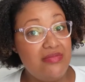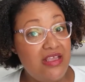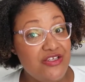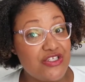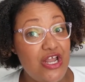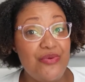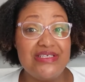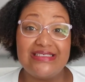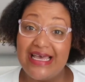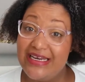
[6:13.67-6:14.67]
slow and
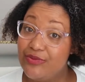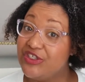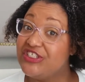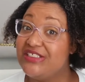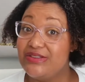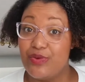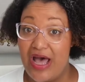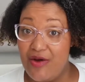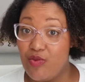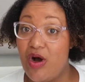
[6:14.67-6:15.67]
steady, which is what
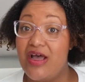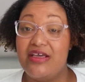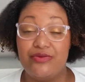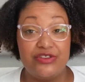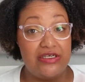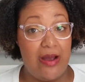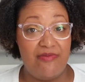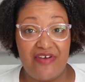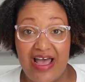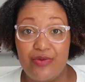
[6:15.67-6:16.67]
I want and which I'm
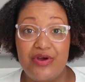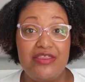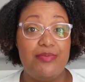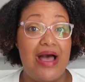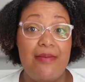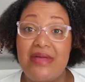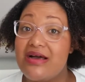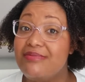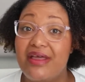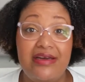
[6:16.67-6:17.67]
fine with, but I'm not
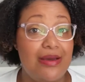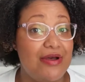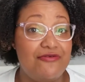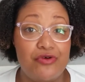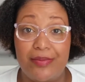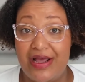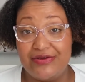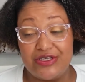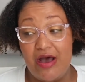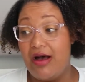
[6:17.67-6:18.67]
complaining about 4
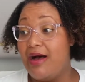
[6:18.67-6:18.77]
pounds, y'all.